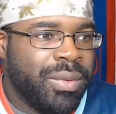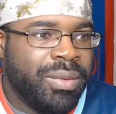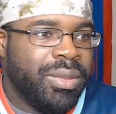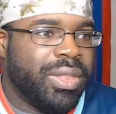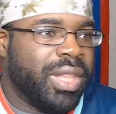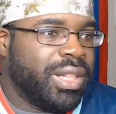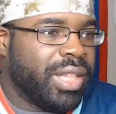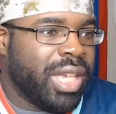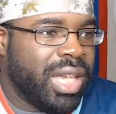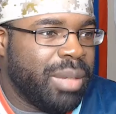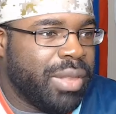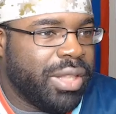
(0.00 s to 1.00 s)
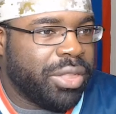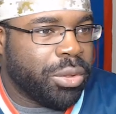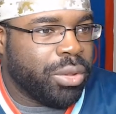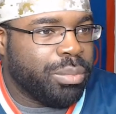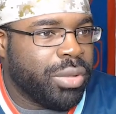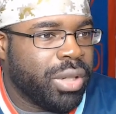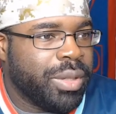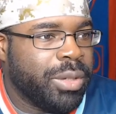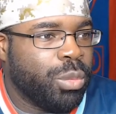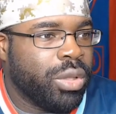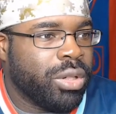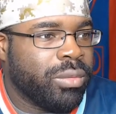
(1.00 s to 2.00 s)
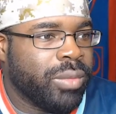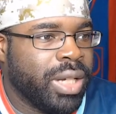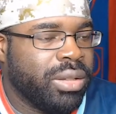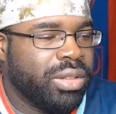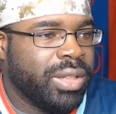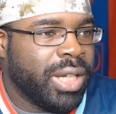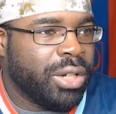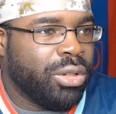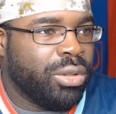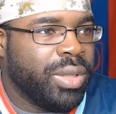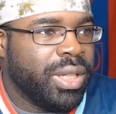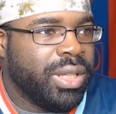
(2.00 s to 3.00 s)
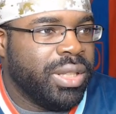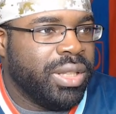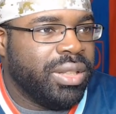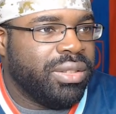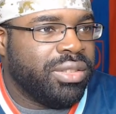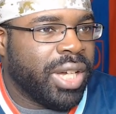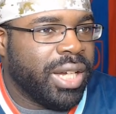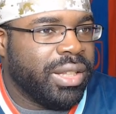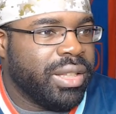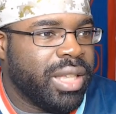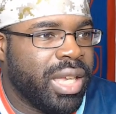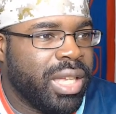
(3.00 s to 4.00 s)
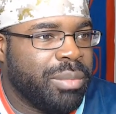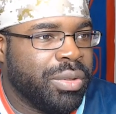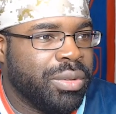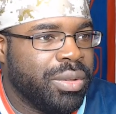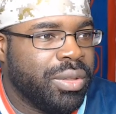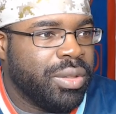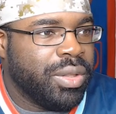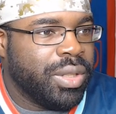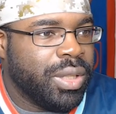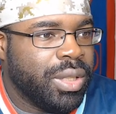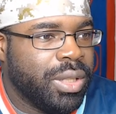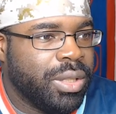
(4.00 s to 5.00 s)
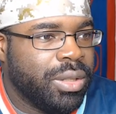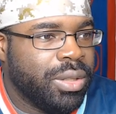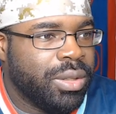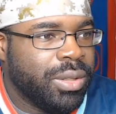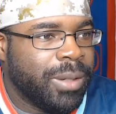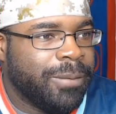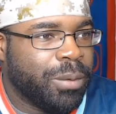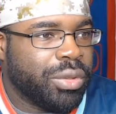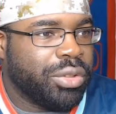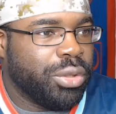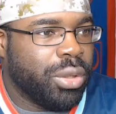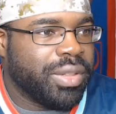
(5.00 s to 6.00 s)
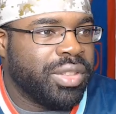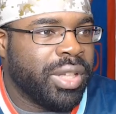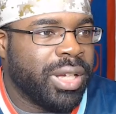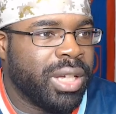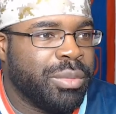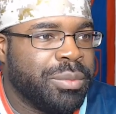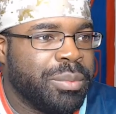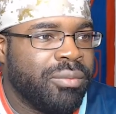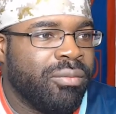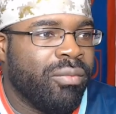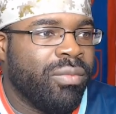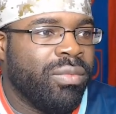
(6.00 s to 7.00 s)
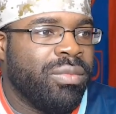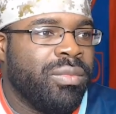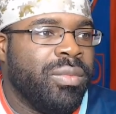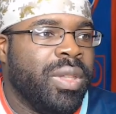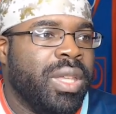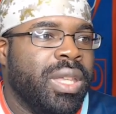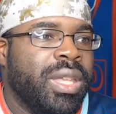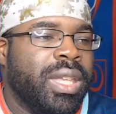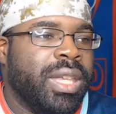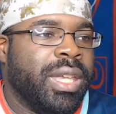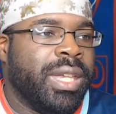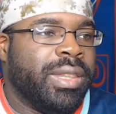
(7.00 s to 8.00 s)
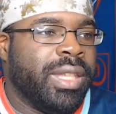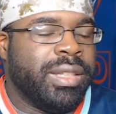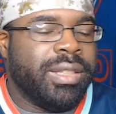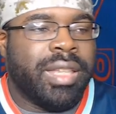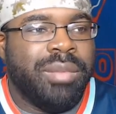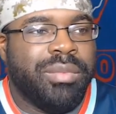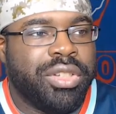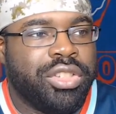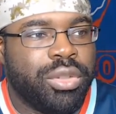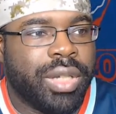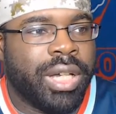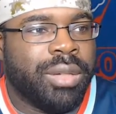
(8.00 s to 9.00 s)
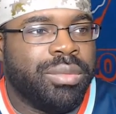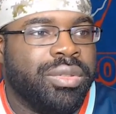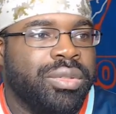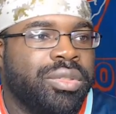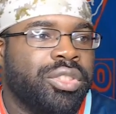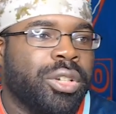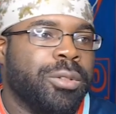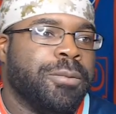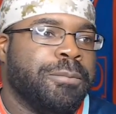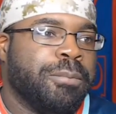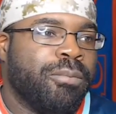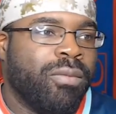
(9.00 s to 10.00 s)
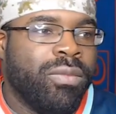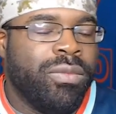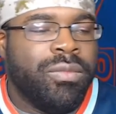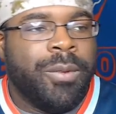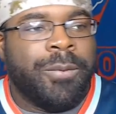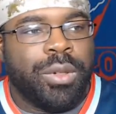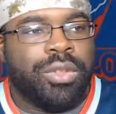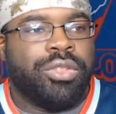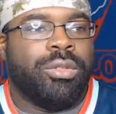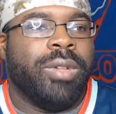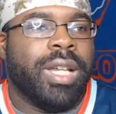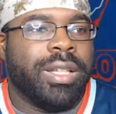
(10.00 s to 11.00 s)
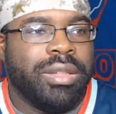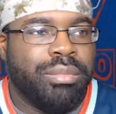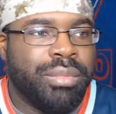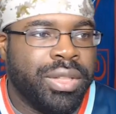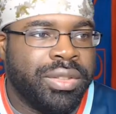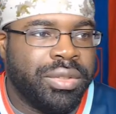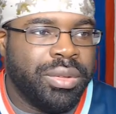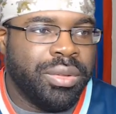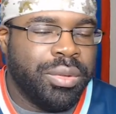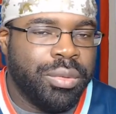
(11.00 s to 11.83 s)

Then came the third period, where Ryan Donato tied the game and forced an overtime. And then came the shootout. So, first the Kraken missed.